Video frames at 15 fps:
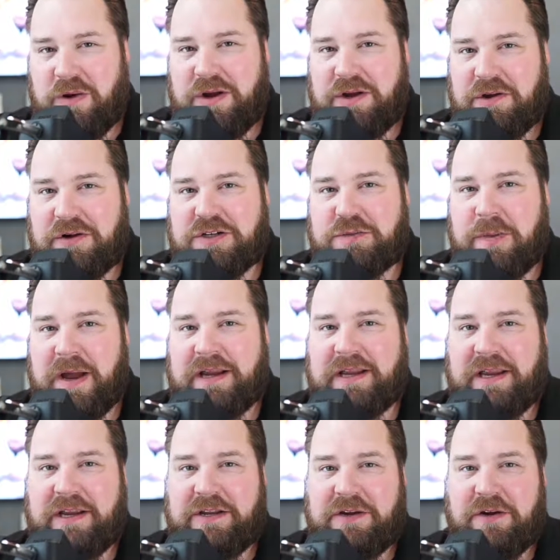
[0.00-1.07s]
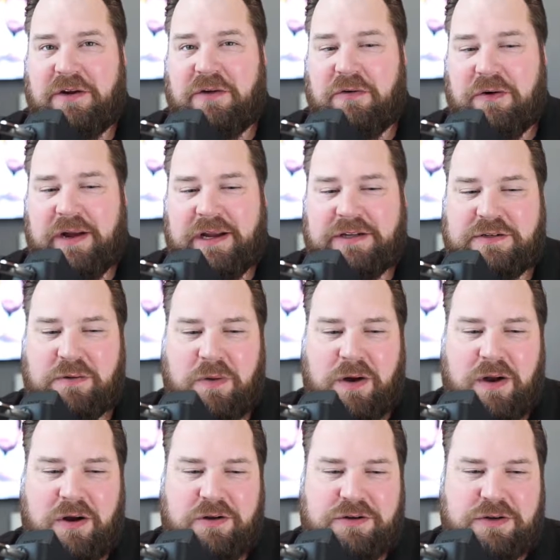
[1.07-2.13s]
you're expecting and you're agreeing to
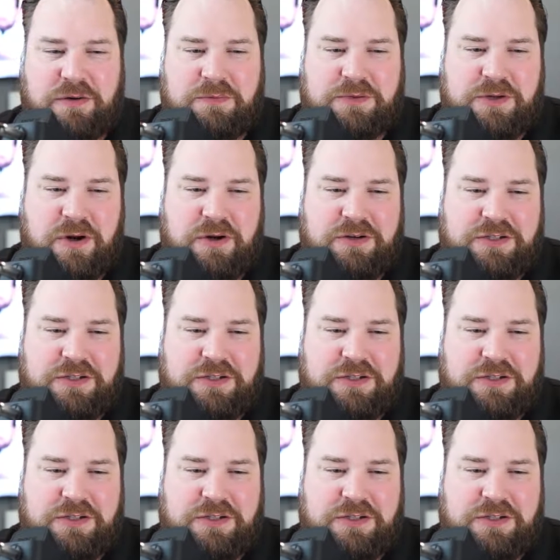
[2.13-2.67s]
what our terms are.